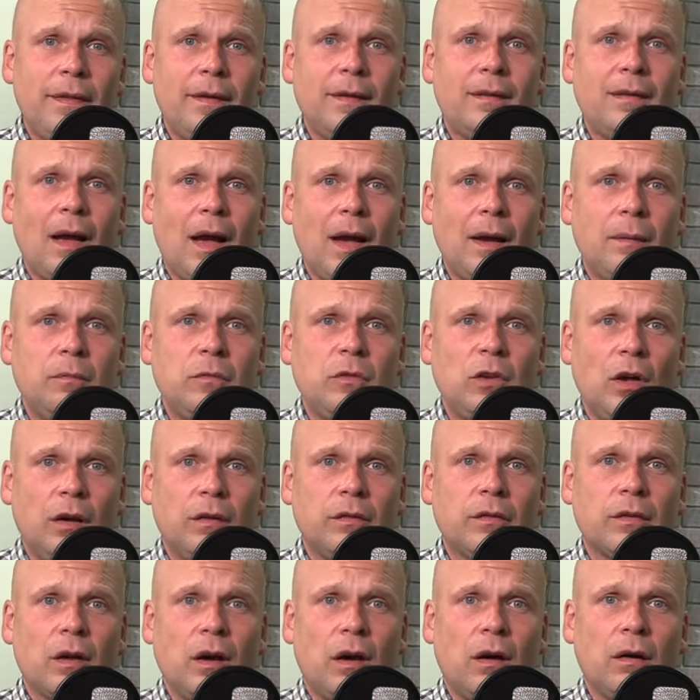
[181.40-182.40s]
the time
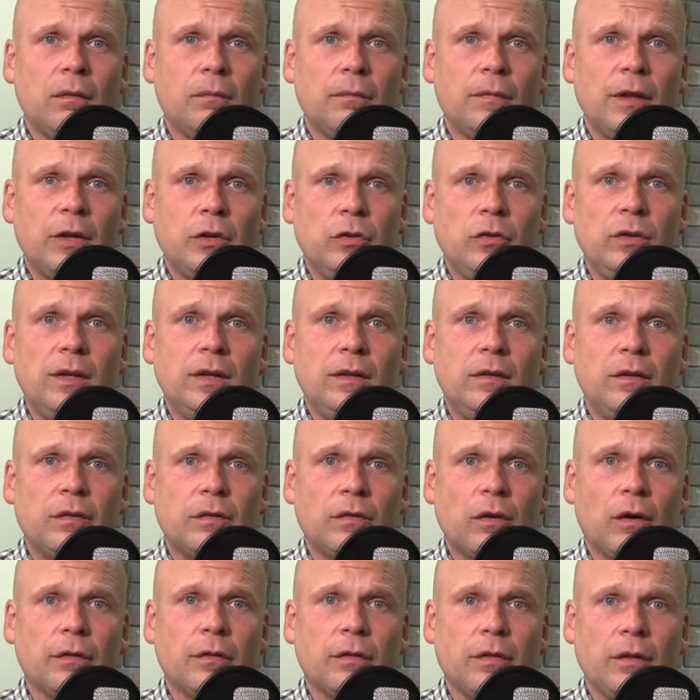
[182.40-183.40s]
does come that you need to
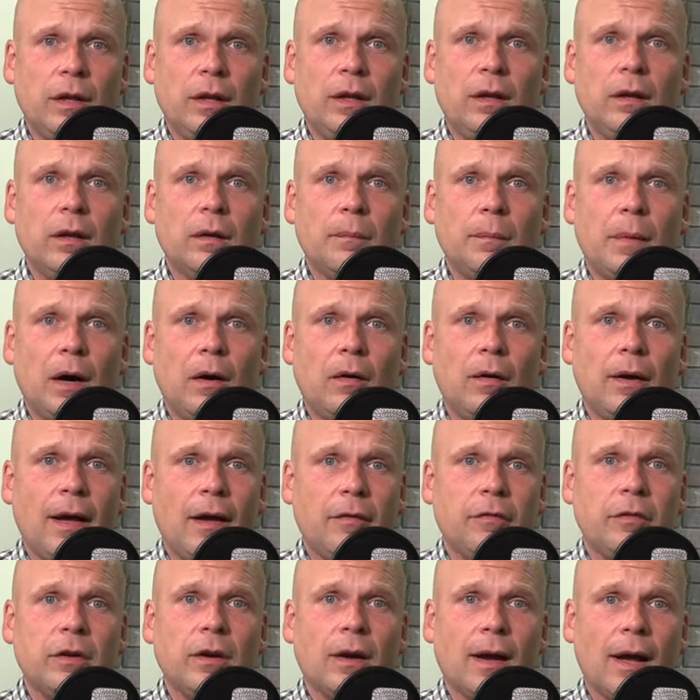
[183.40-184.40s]
start thinking about
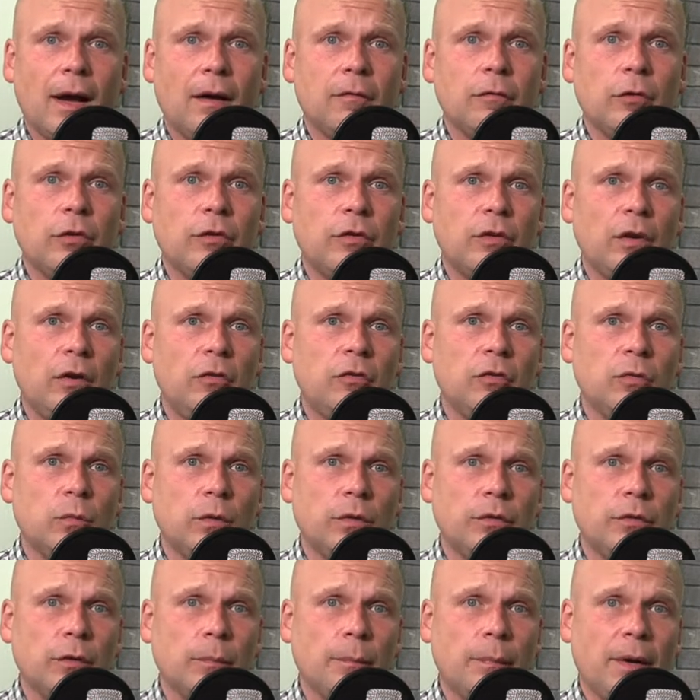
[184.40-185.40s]
having a conversation
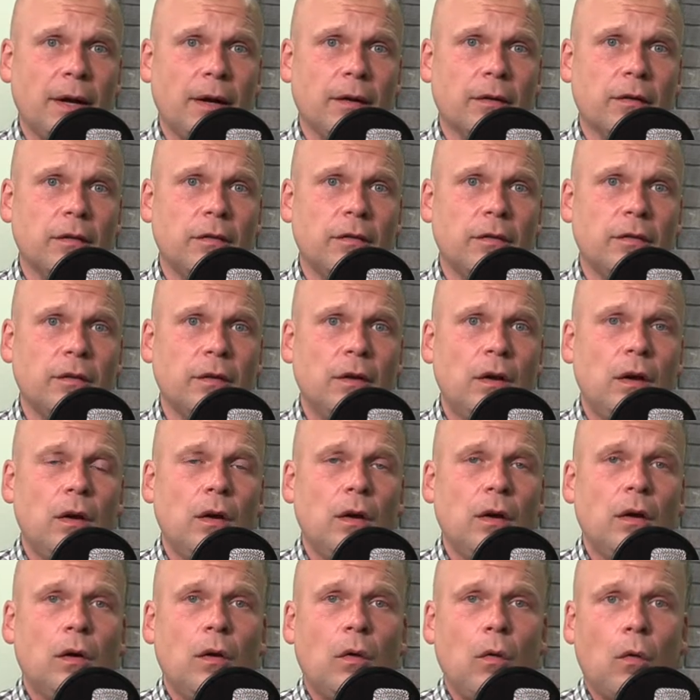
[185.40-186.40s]
with your parents,
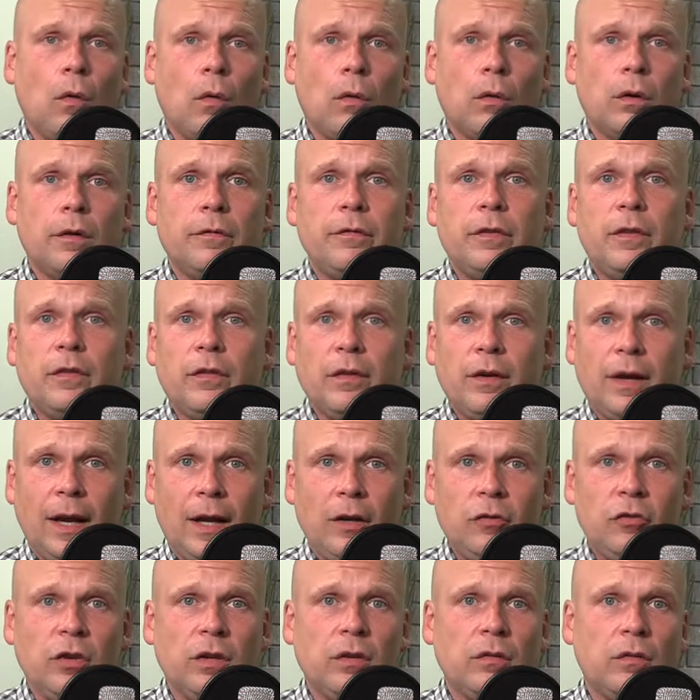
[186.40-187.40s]
or if it's an
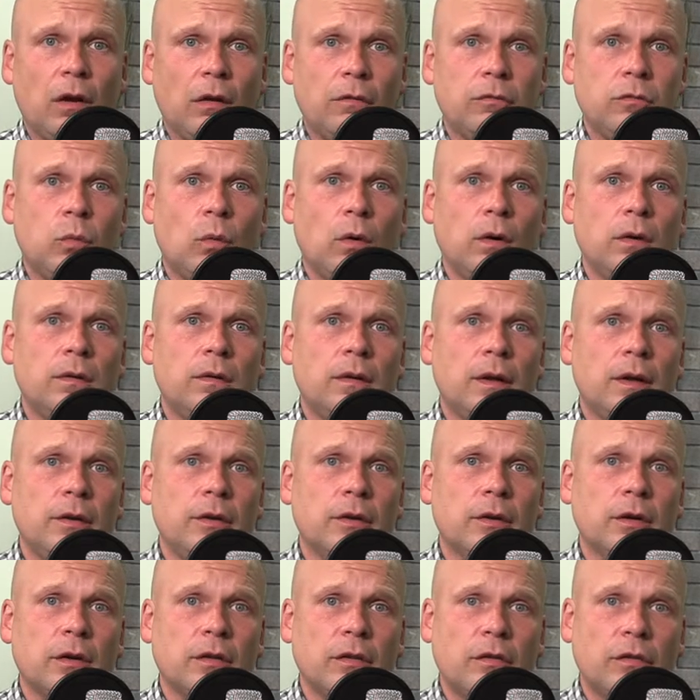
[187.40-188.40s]
aging loved one that
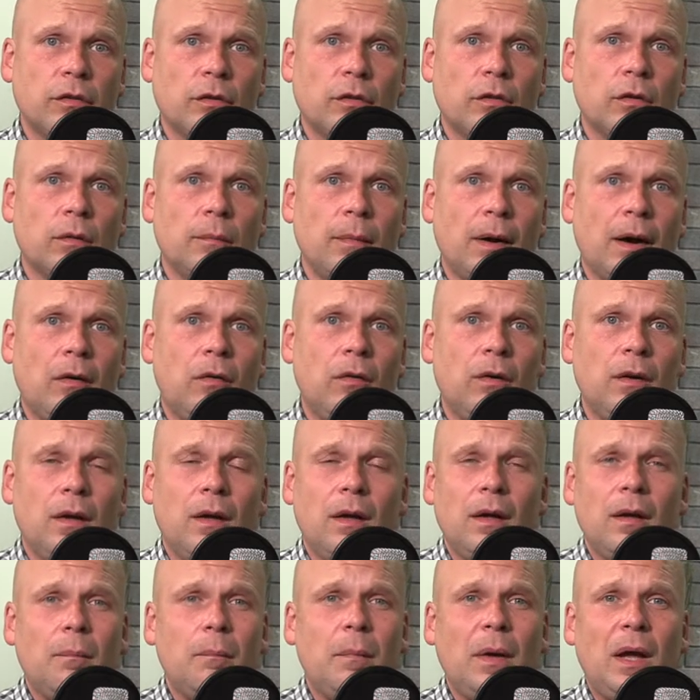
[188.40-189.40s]
you're concerned about,
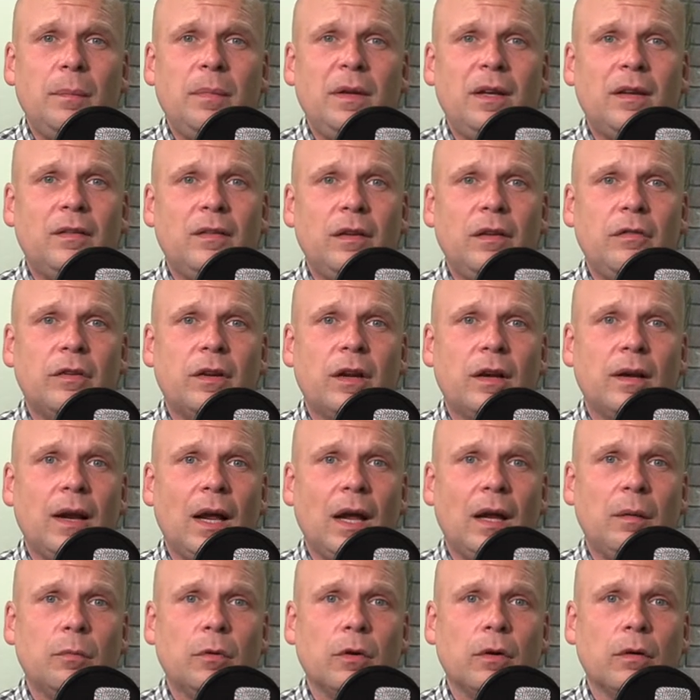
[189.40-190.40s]
maybe it's even a
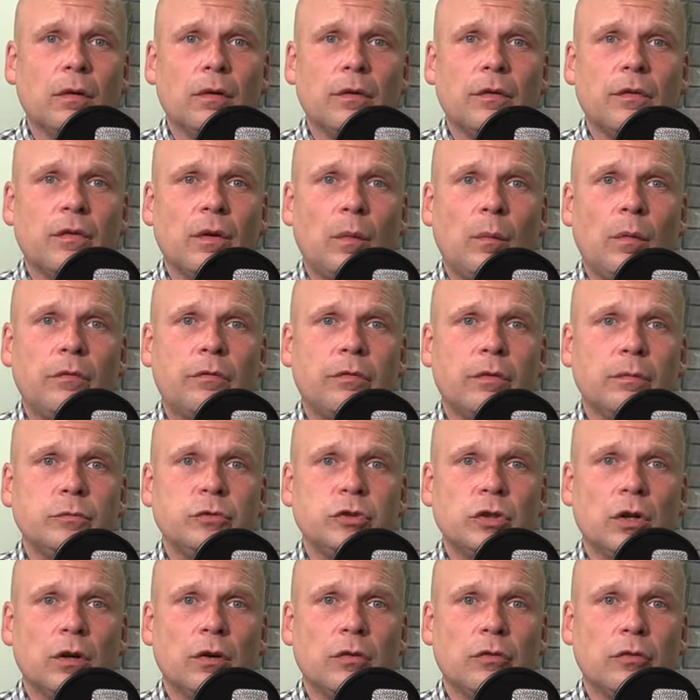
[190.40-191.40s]
neighbor or someone from
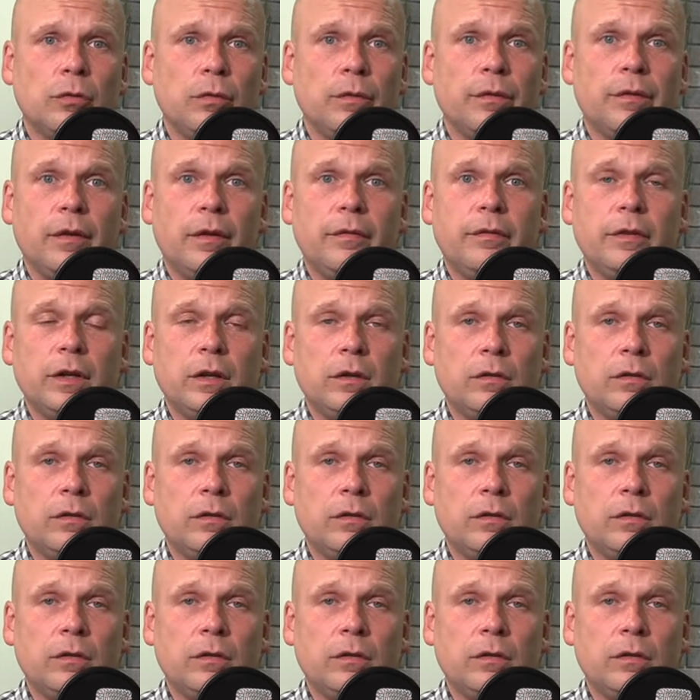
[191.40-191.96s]
church who's living